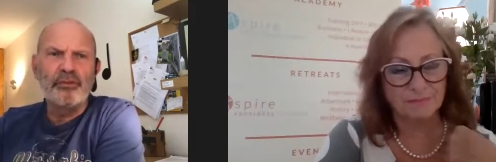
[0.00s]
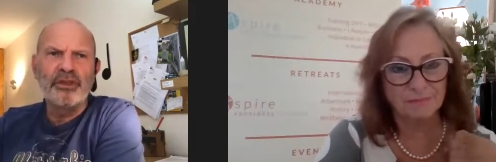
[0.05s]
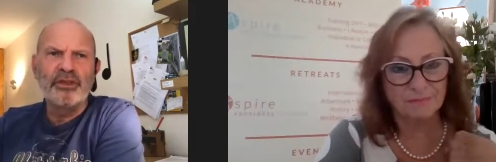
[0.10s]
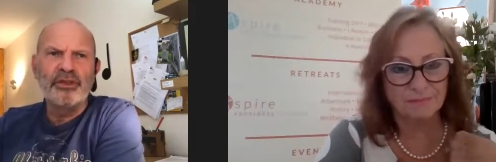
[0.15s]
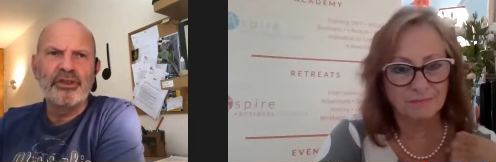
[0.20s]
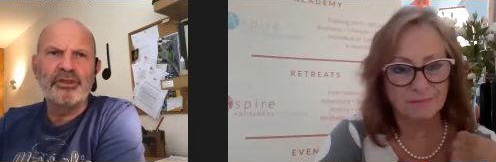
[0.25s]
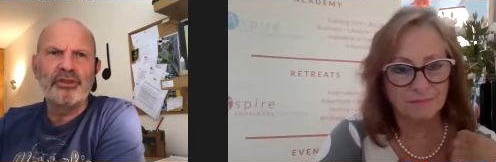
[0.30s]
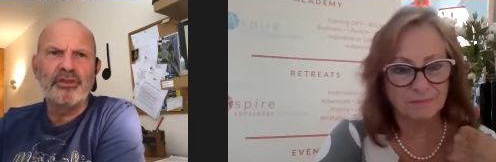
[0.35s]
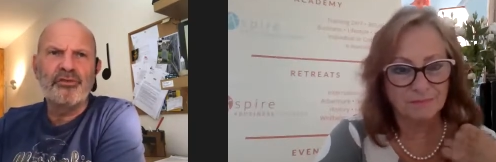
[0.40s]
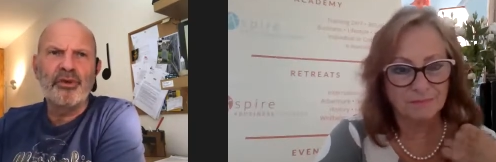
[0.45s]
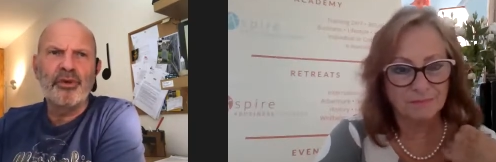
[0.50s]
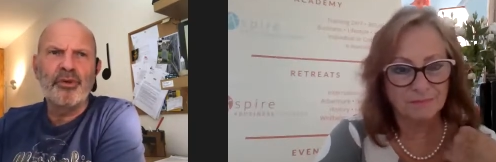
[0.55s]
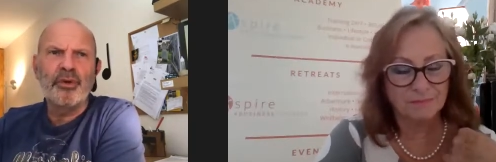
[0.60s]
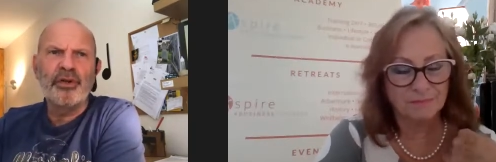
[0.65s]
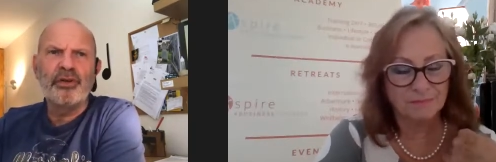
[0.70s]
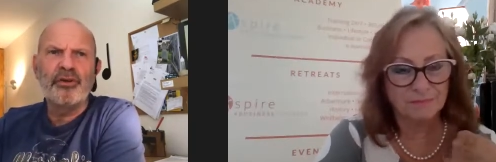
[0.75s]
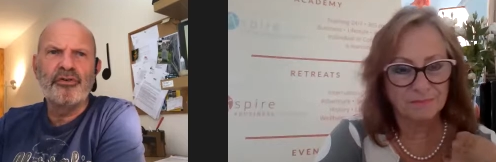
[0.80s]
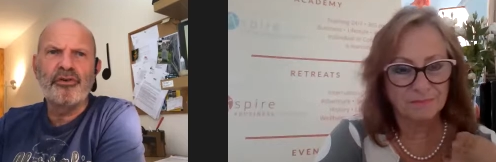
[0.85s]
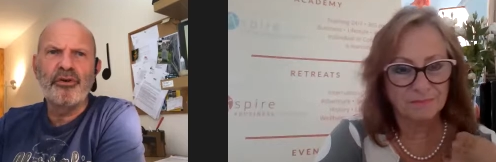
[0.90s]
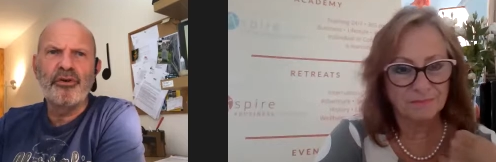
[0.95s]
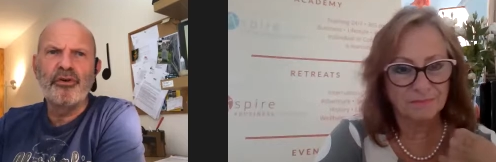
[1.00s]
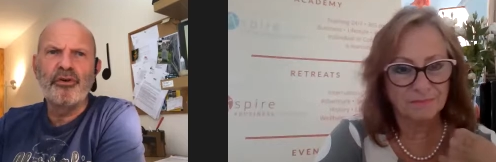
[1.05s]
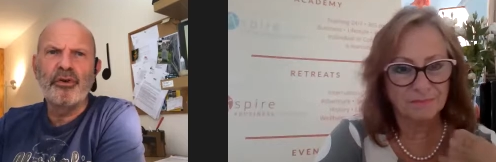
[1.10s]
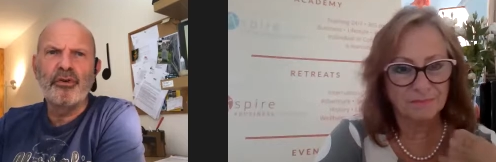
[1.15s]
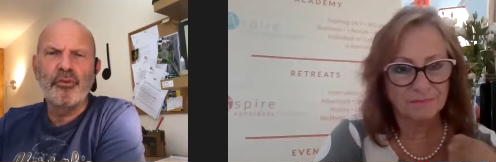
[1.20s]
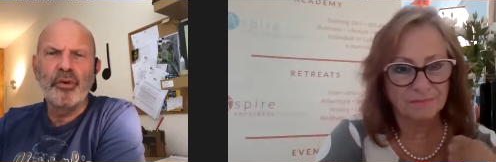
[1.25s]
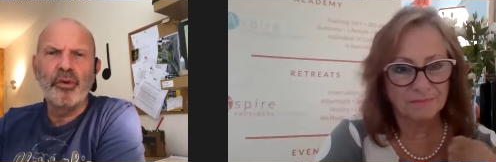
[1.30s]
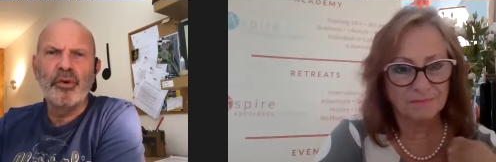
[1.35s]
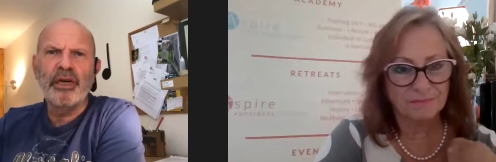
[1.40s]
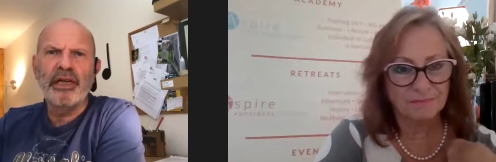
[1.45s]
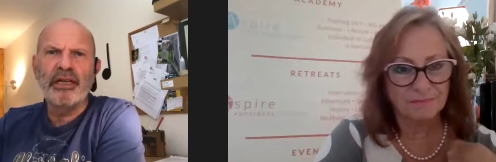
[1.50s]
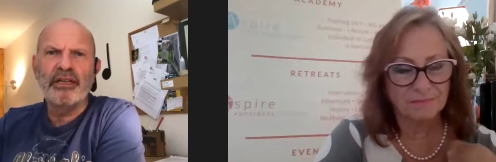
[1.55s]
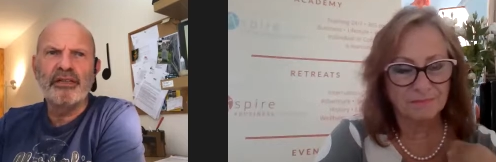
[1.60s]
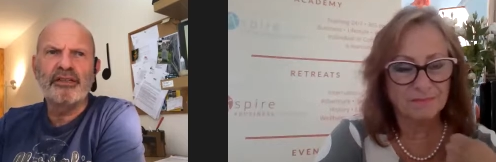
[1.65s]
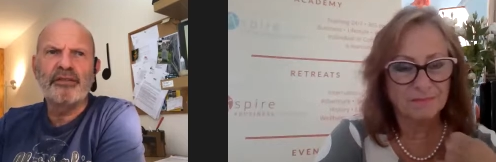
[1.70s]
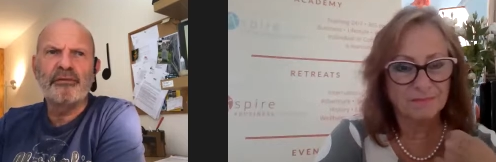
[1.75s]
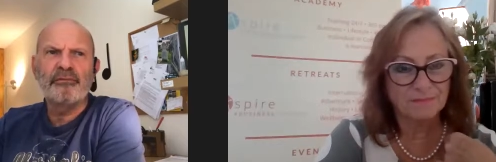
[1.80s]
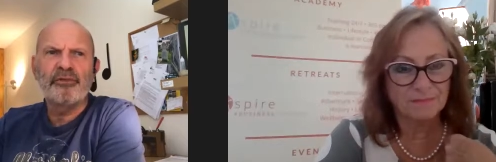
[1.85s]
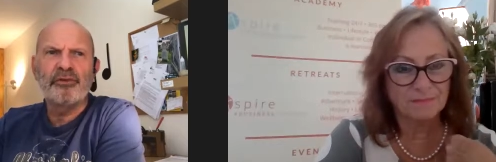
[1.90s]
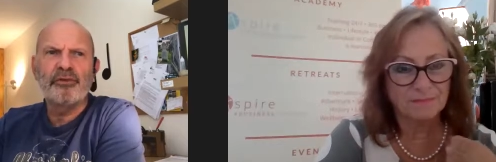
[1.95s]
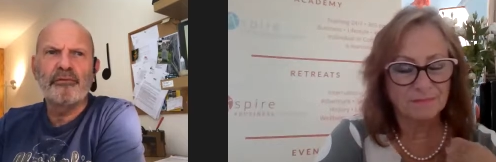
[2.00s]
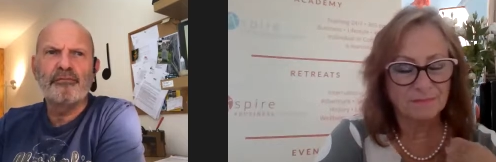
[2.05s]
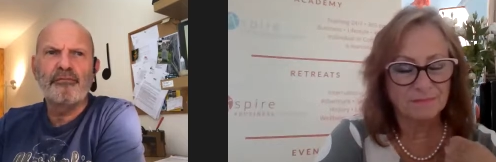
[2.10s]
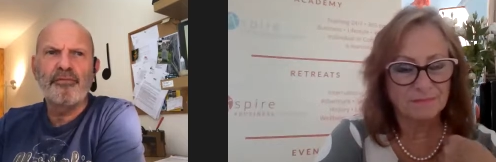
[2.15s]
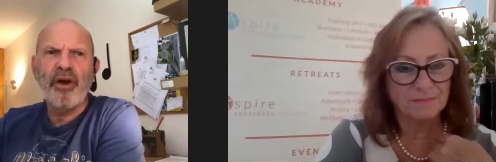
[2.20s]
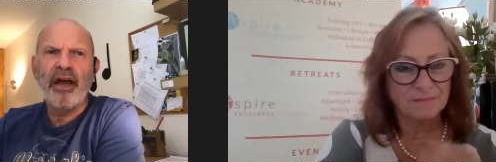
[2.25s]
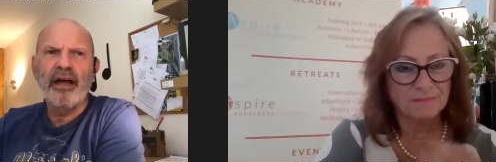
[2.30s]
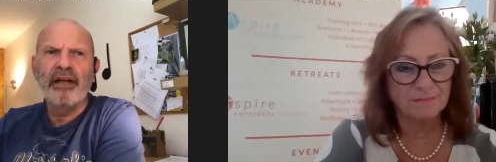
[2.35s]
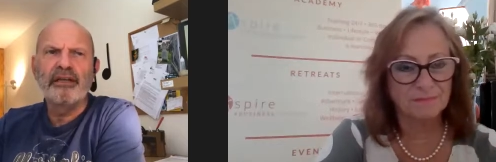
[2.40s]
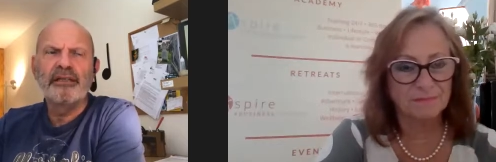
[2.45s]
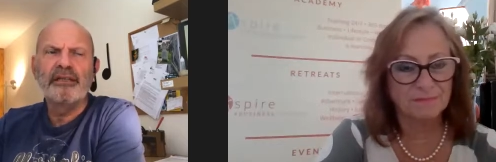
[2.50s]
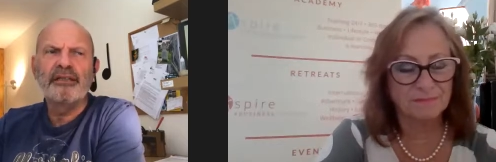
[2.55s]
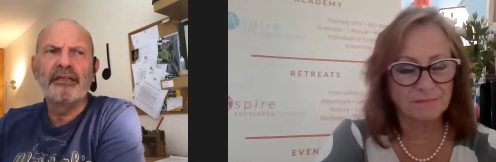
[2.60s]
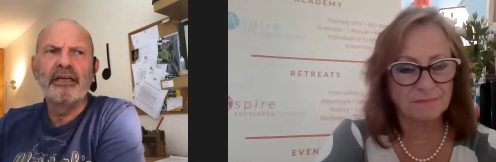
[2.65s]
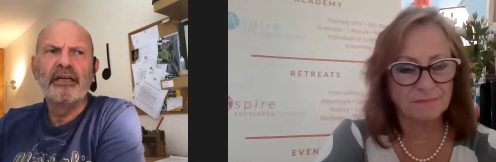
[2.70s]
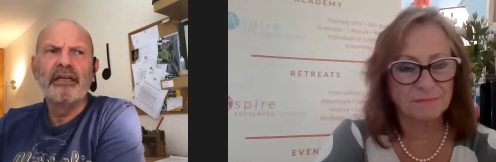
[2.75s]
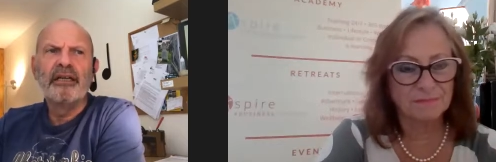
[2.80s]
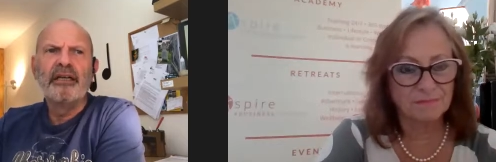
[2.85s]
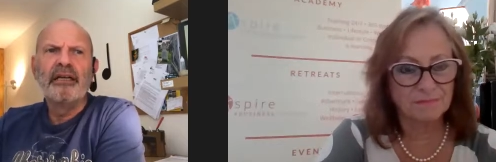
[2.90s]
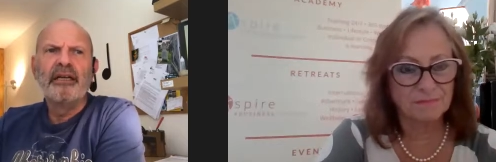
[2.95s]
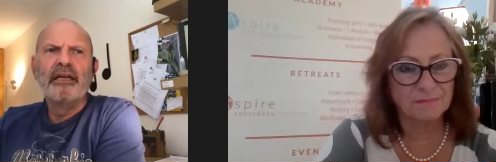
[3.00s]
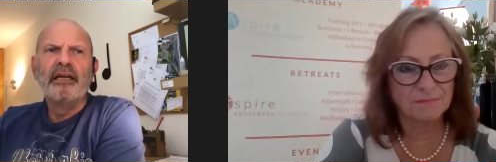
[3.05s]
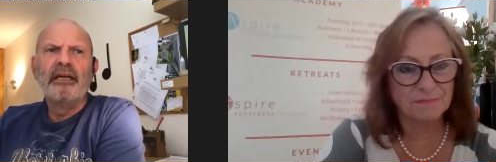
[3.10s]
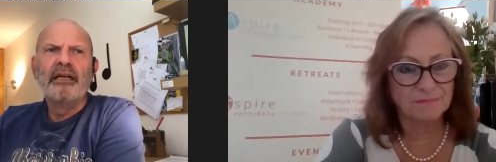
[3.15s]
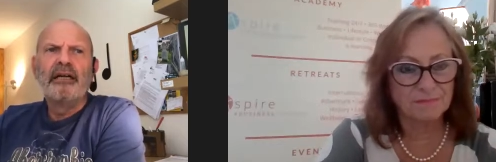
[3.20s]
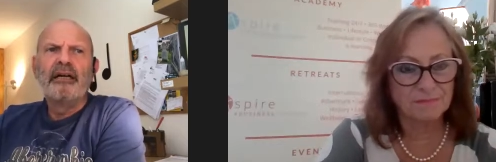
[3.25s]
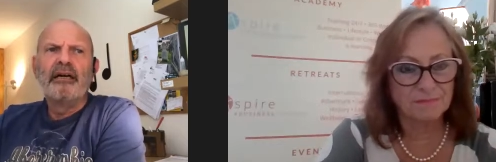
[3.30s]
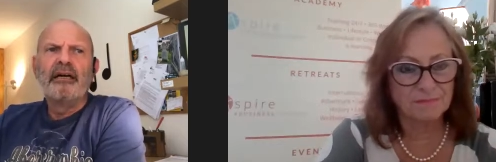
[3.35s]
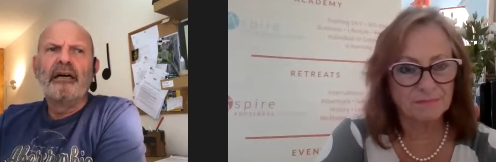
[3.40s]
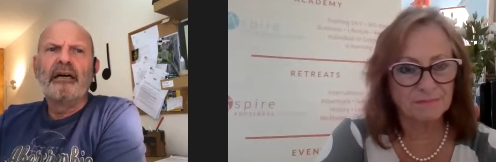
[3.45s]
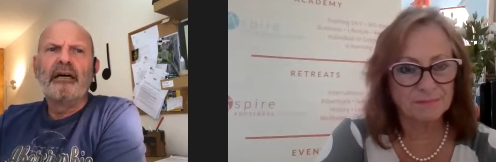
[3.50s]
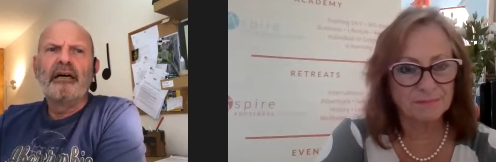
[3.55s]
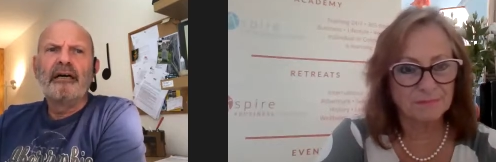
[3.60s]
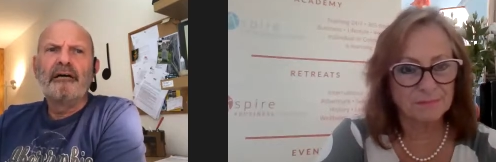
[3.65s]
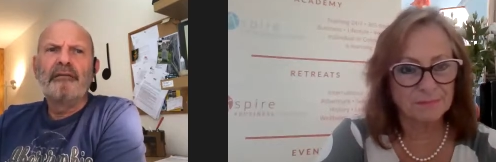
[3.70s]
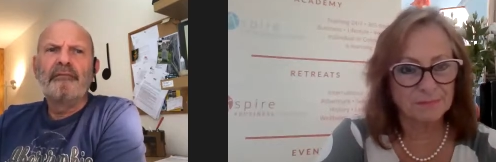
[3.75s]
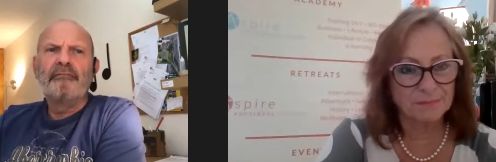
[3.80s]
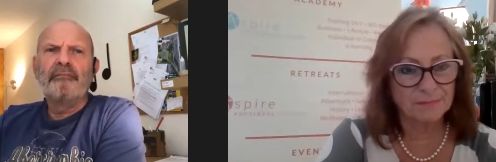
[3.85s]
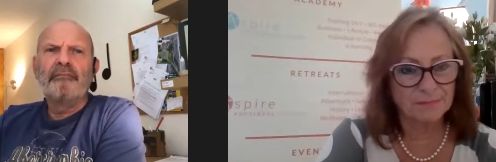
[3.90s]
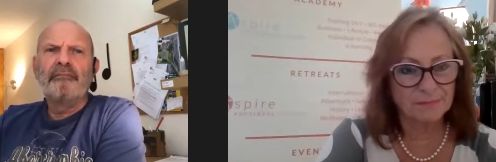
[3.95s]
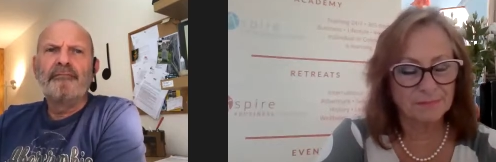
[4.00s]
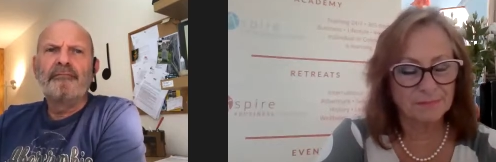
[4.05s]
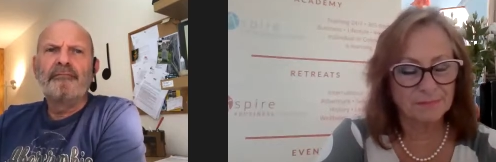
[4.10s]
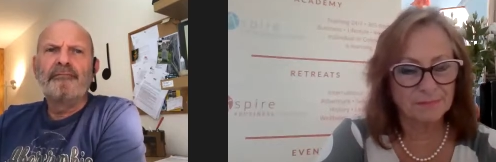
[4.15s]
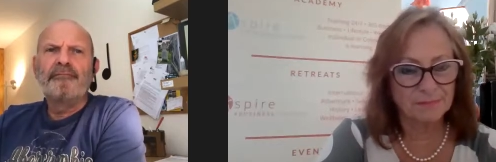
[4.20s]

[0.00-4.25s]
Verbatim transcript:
Speaker 1: we just grew and grew, and we were getting some good brands. Um,